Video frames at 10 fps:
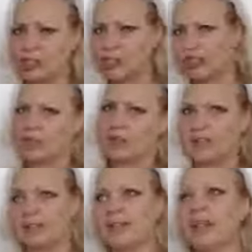I deserve
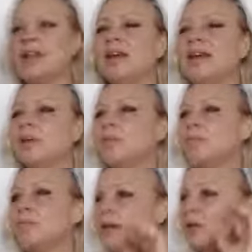this.
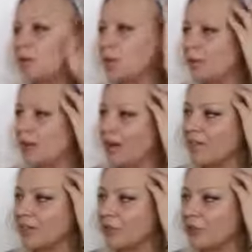But what we have in our